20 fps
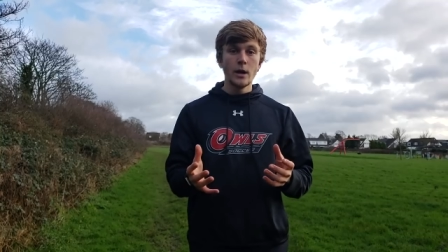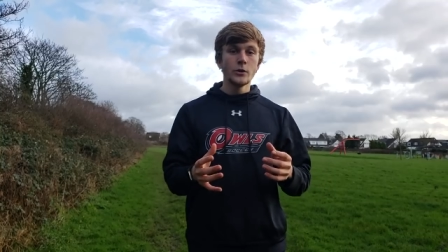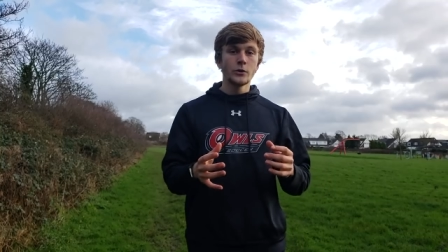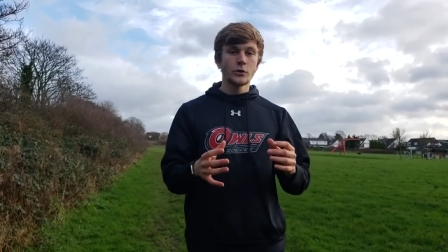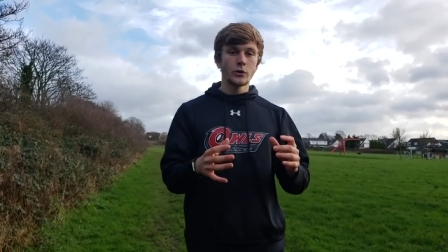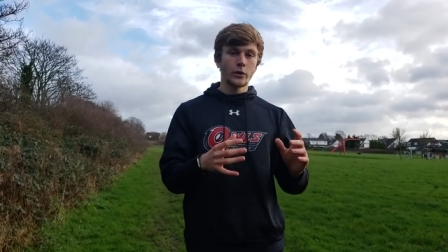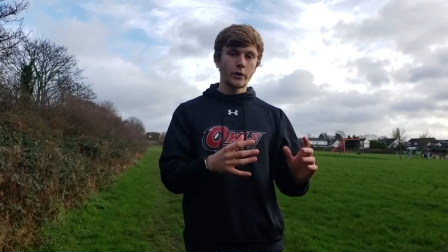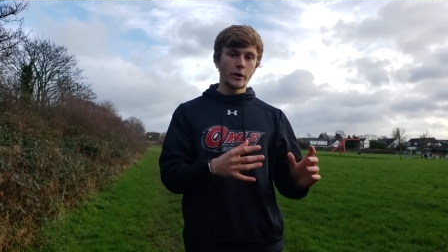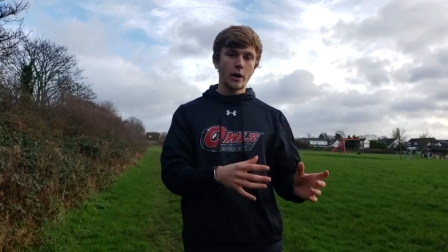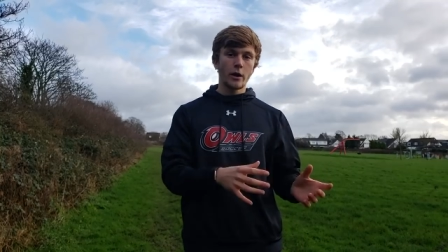
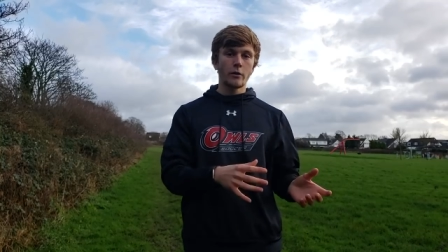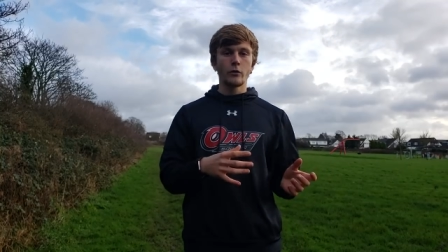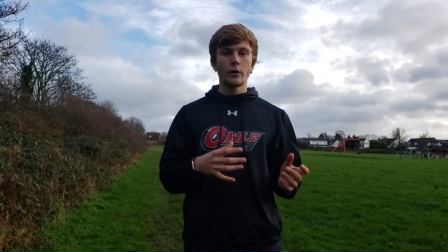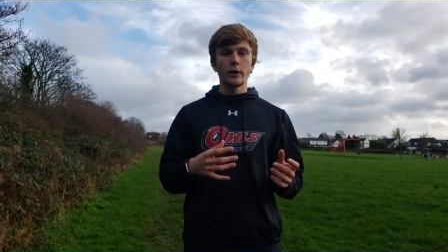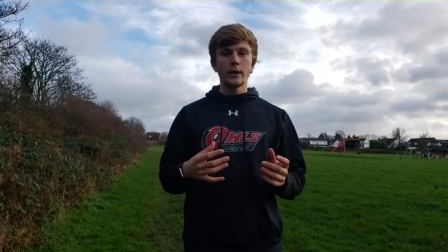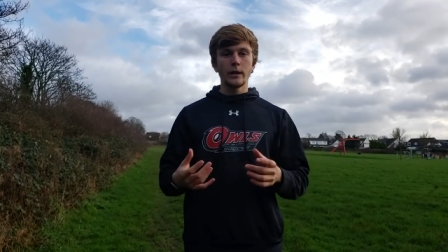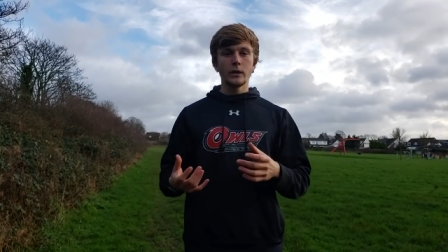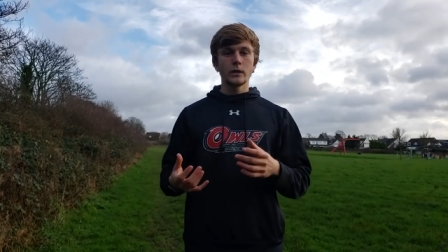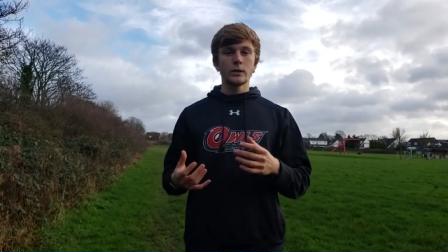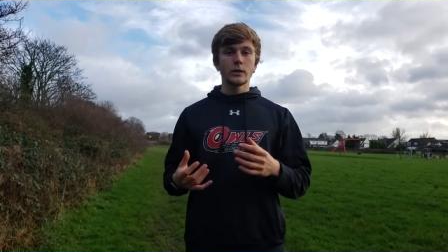so they're not
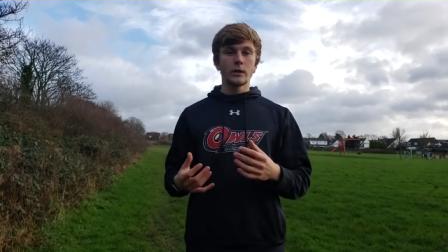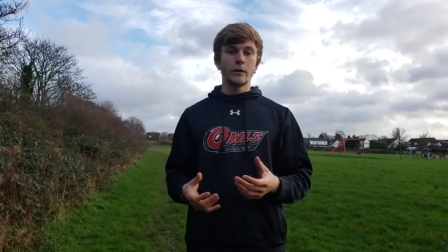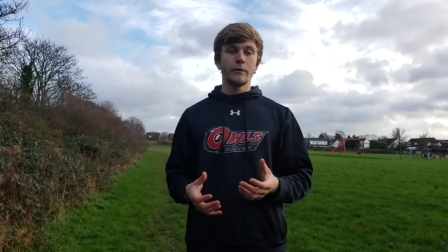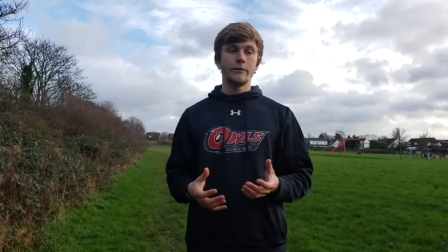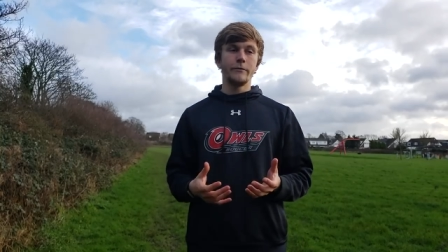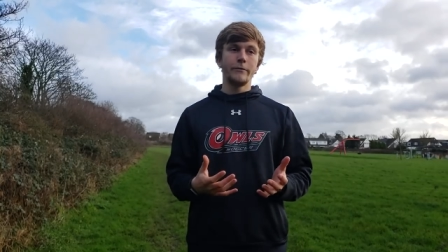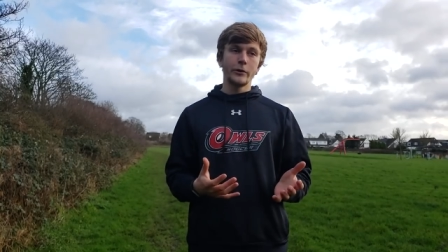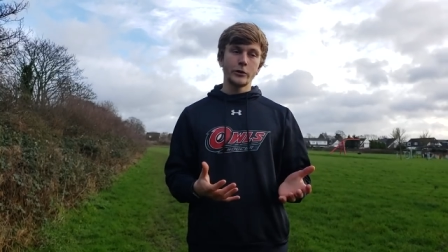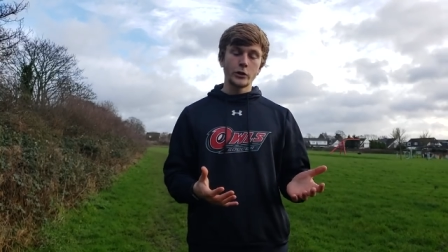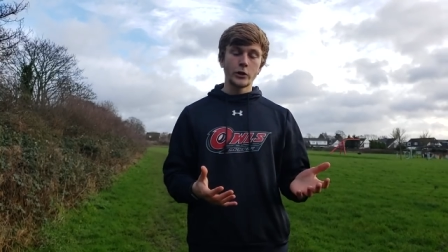running as
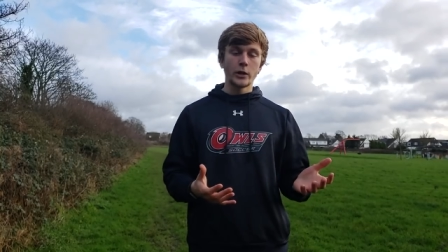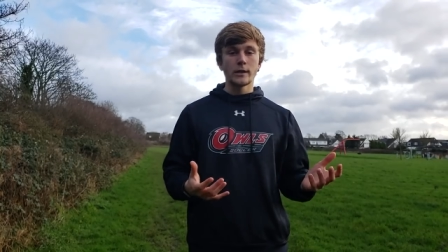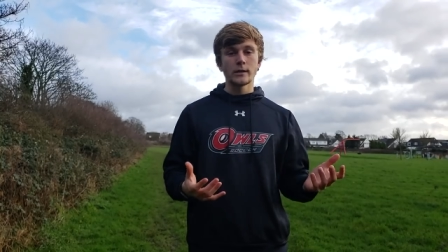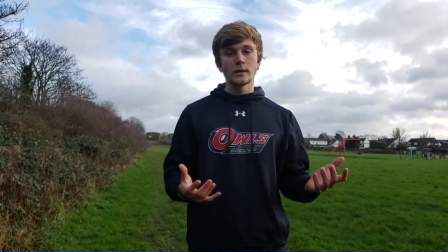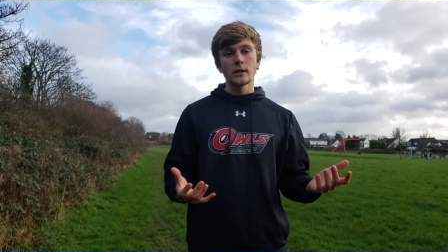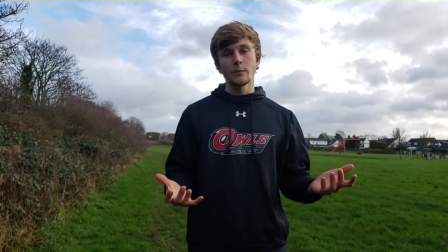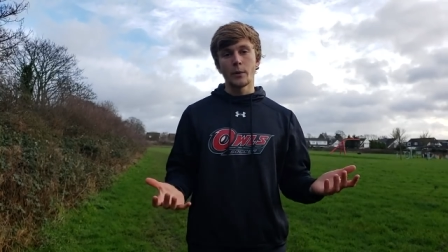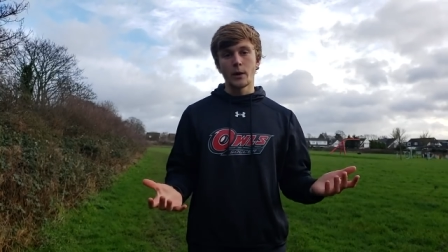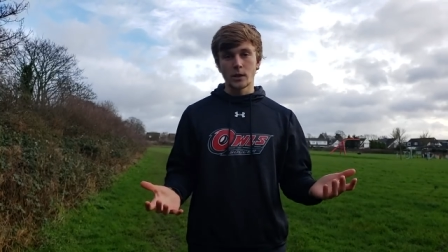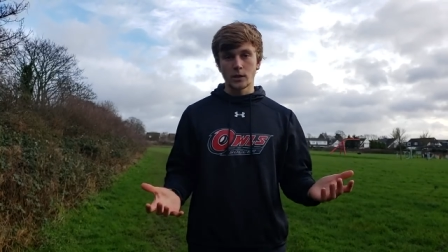efficient as
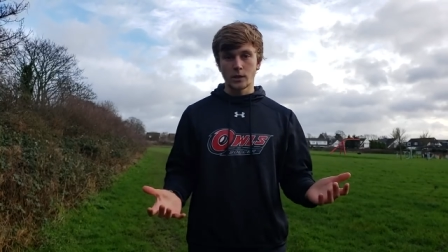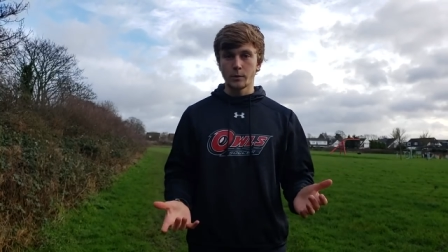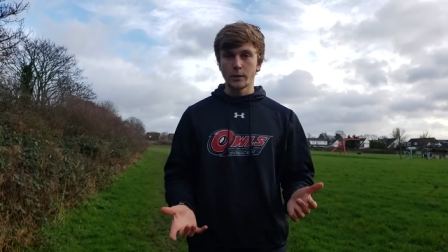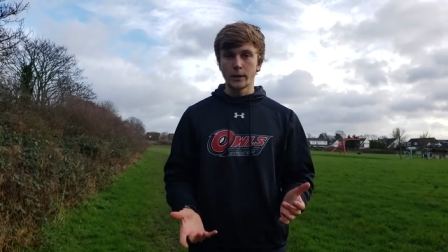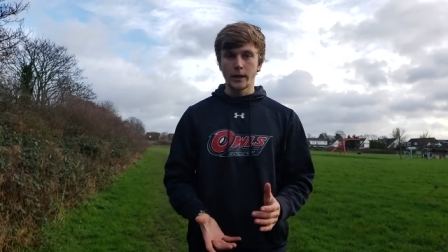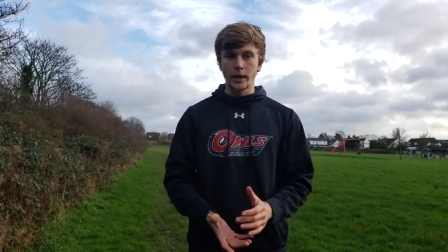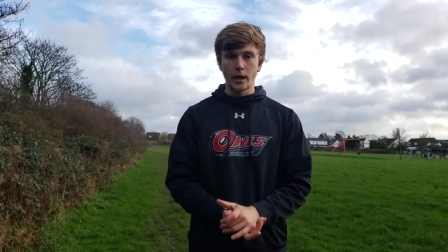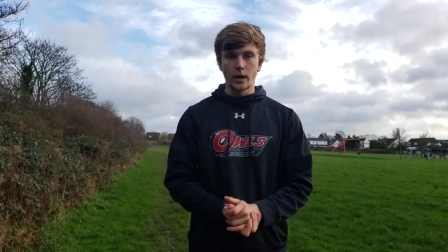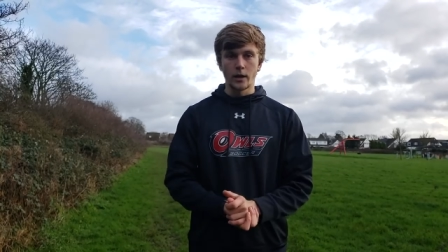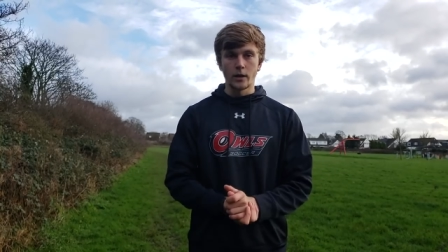they
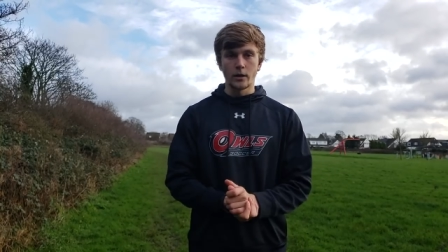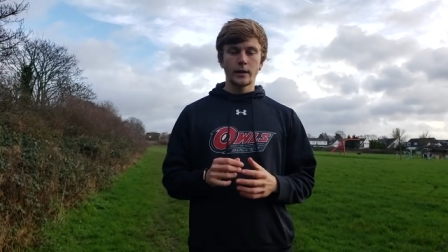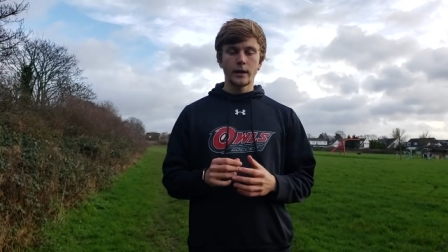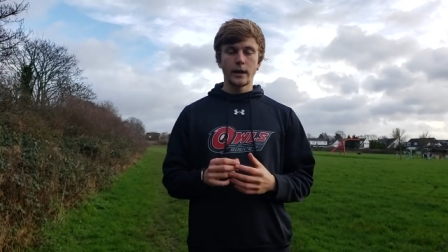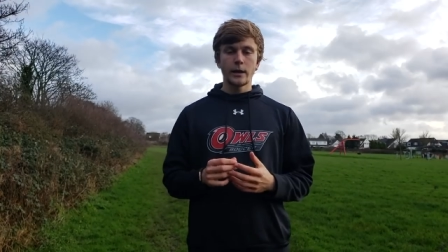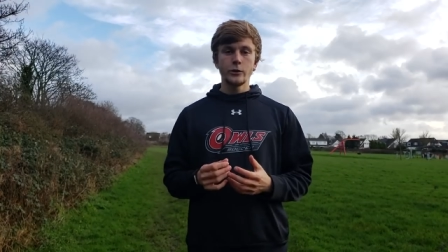possibly can.